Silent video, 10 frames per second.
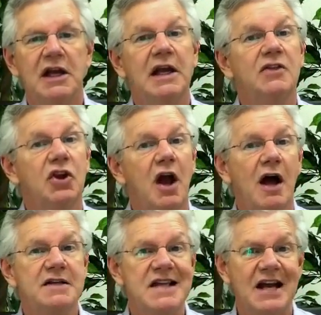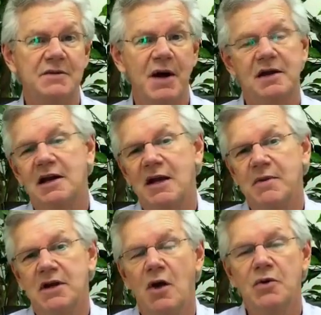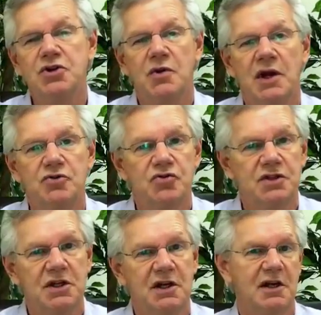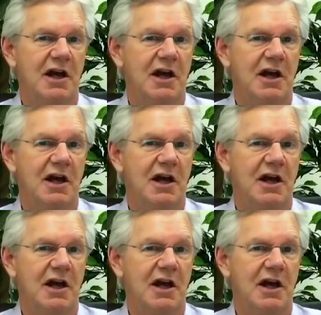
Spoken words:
Hit the contact button, let me know what you're interested in,